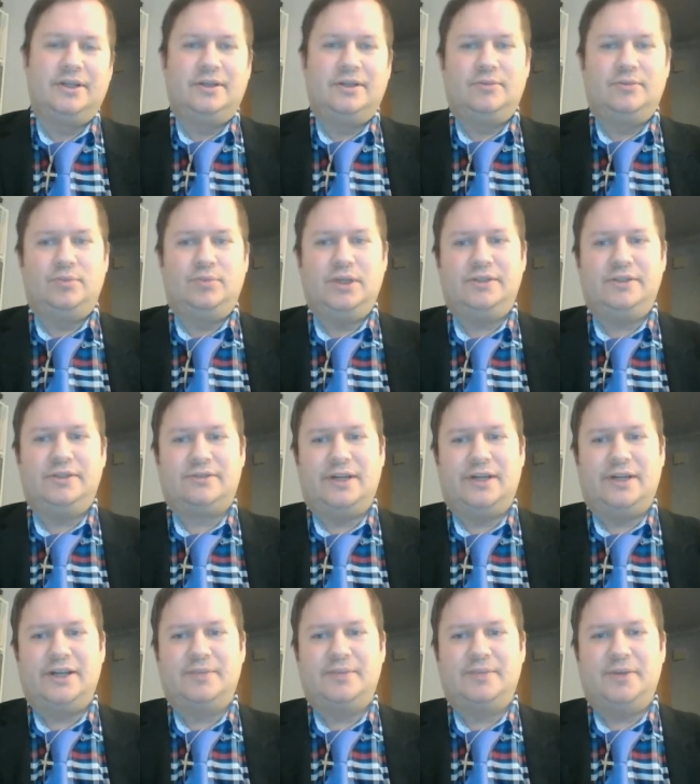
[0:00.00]
please
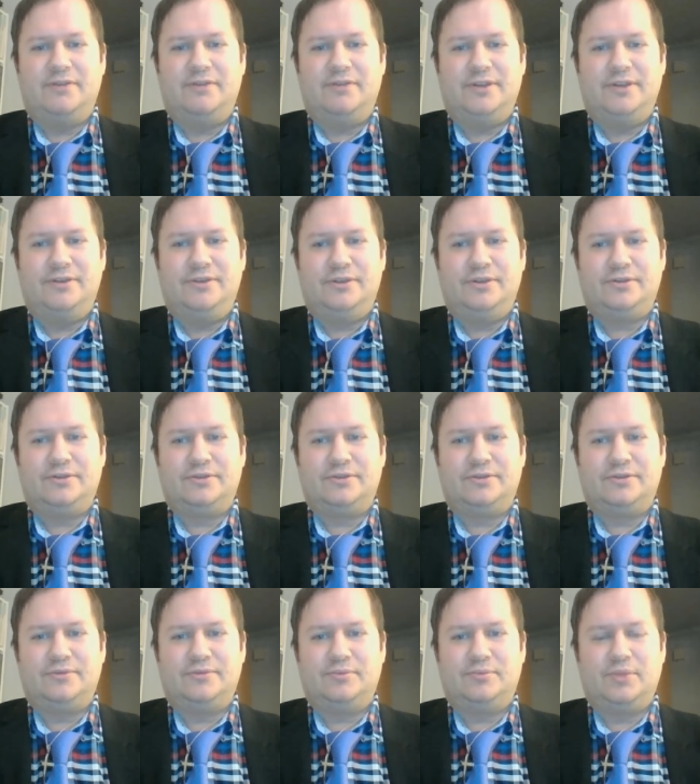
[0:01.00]
like my videos
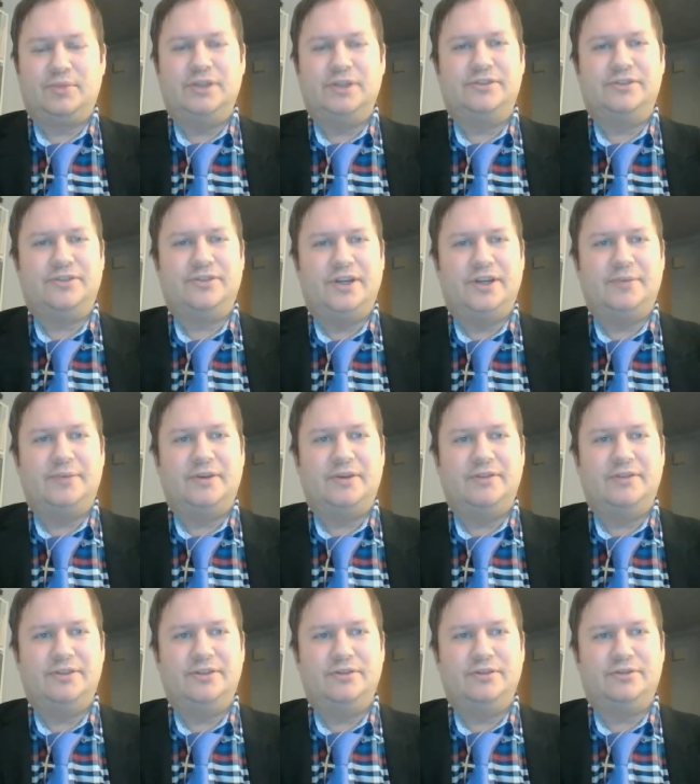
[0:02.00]
Please share my
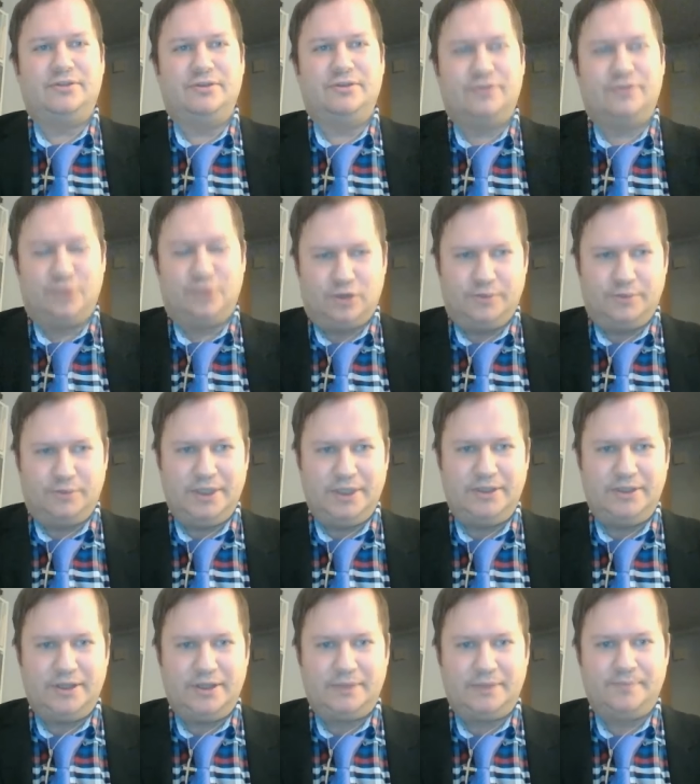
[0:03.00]
videos on social
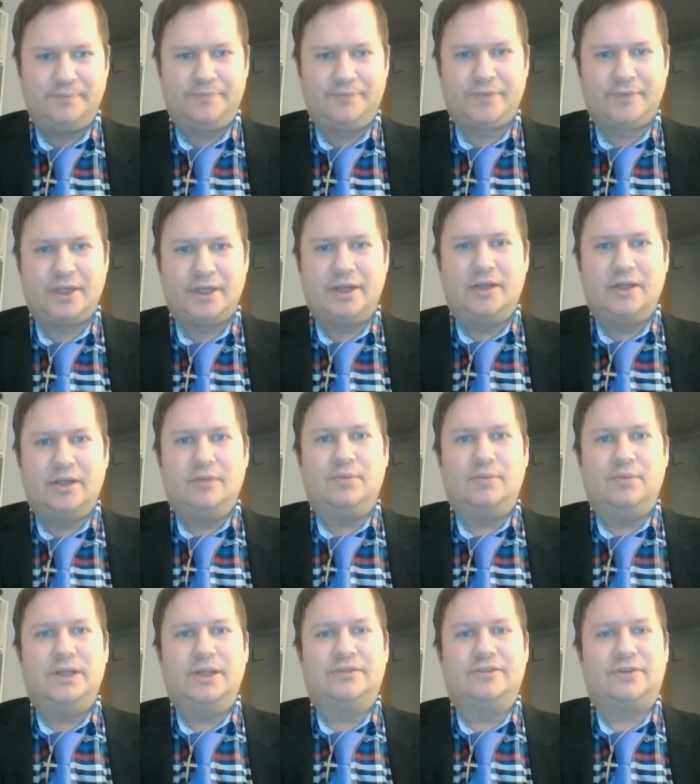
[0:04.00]
media.
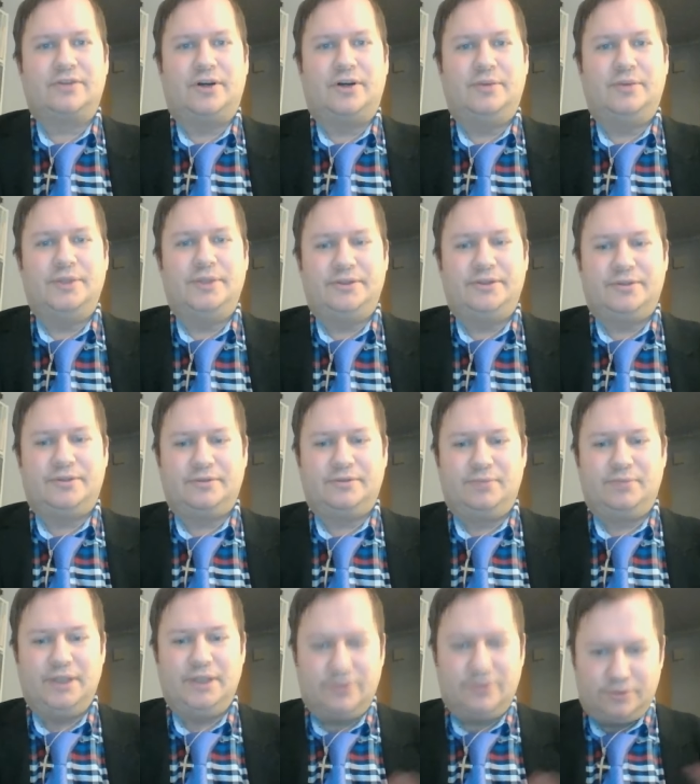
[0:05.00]
Please comment.
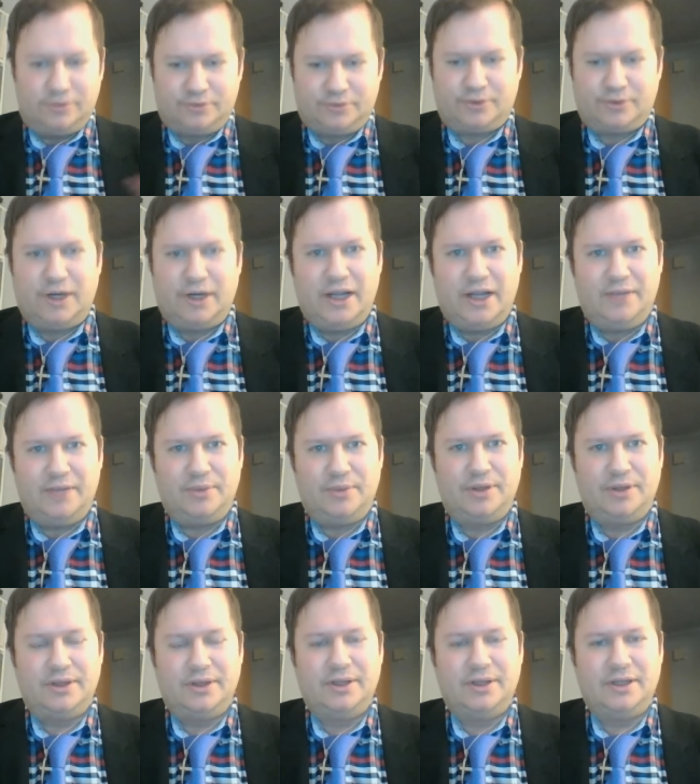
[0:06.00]
Please subscribe.
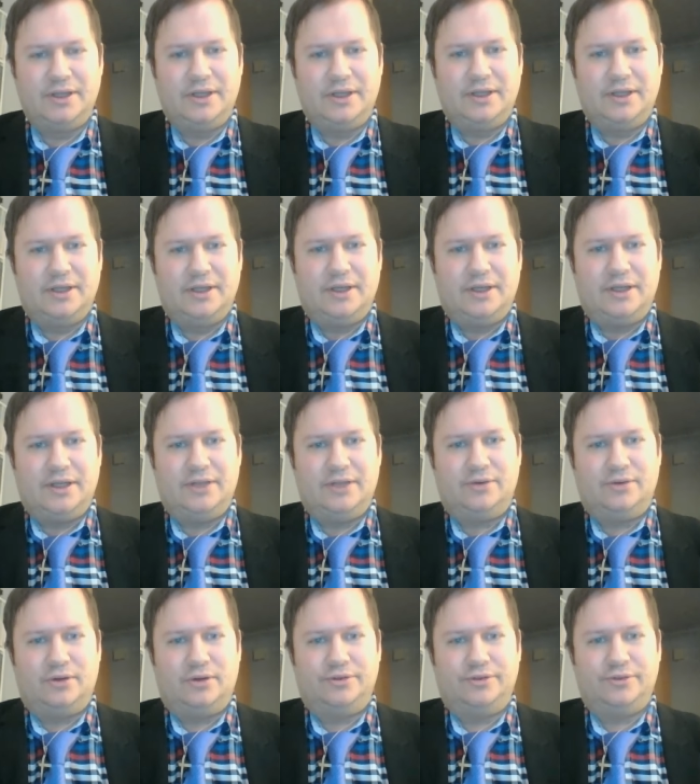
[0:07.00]
And
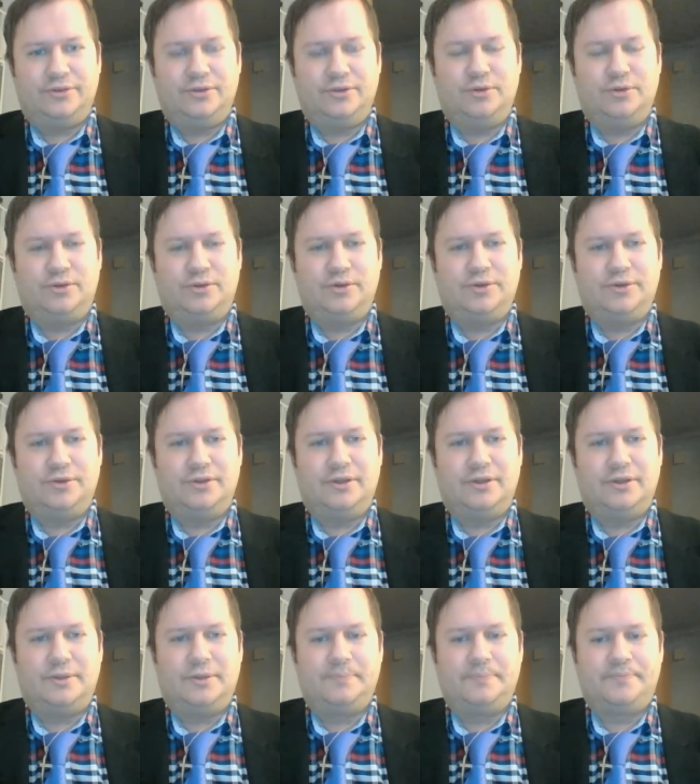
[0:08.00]
also you could uh,
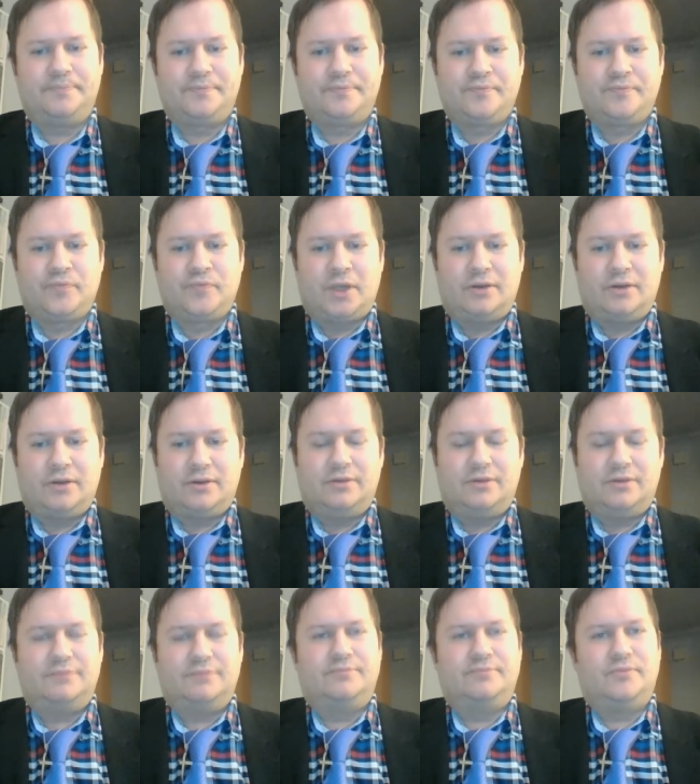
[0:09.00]

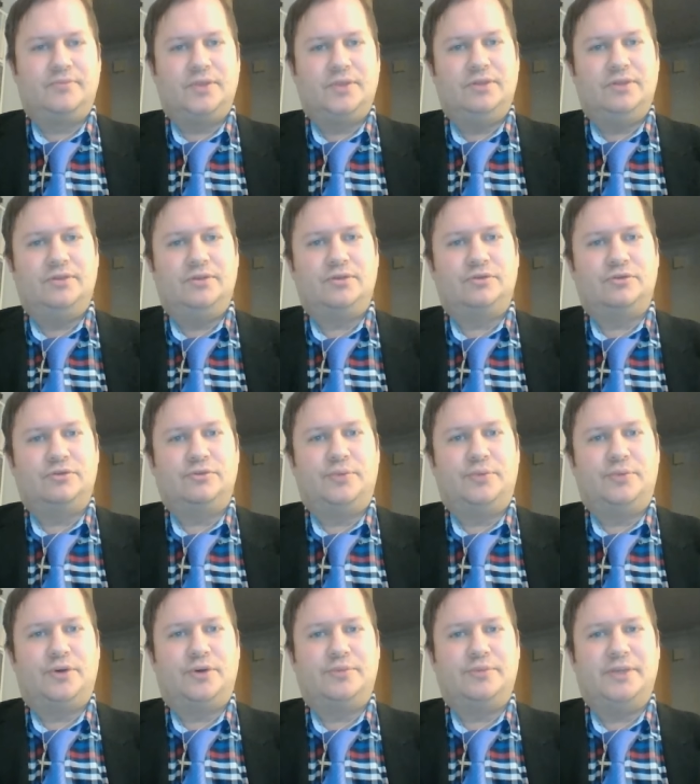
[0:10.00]
you can
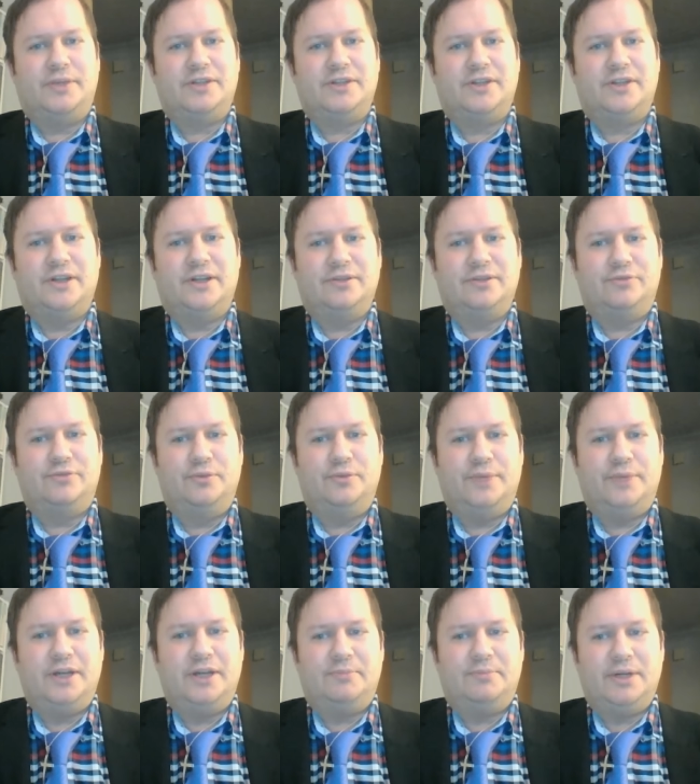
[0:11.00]
support my channel through
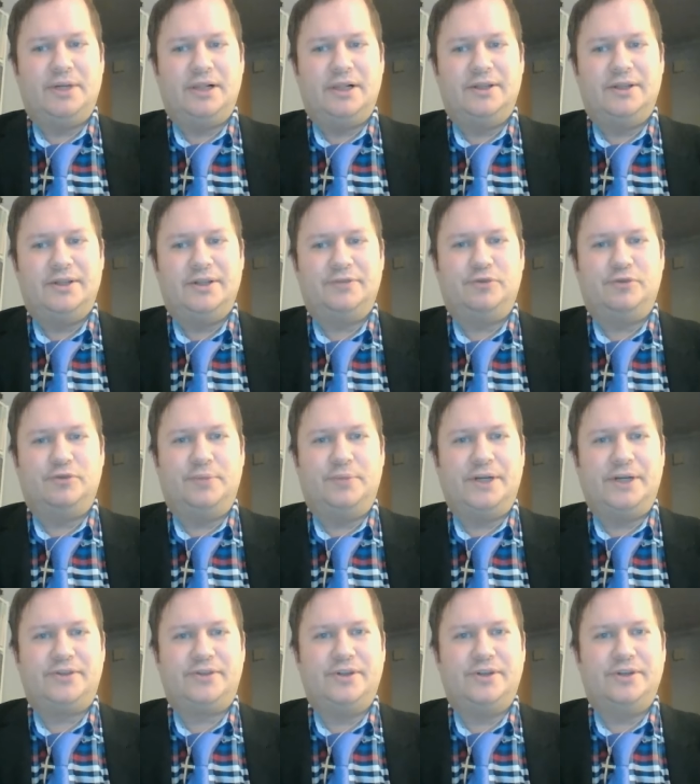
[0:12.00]
PayPal and through
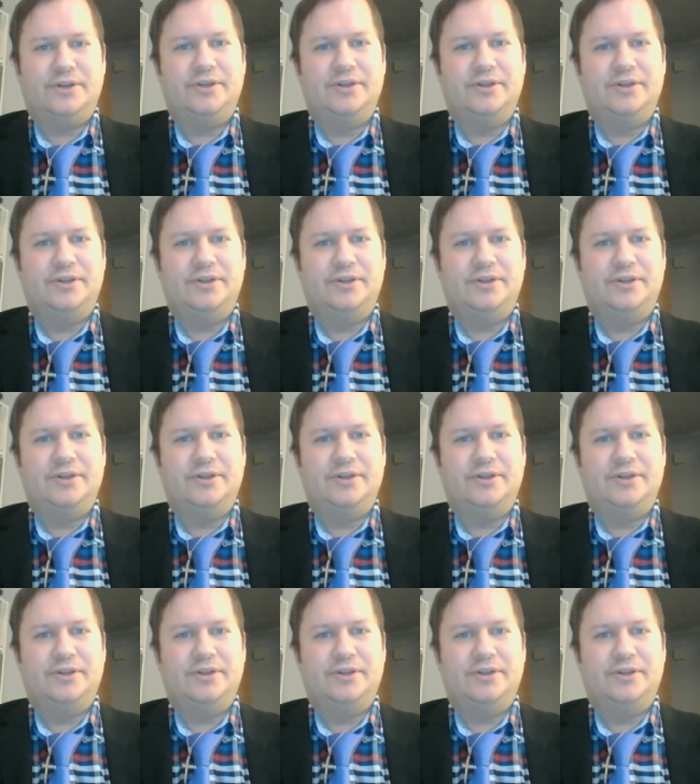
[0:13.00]
Patreon,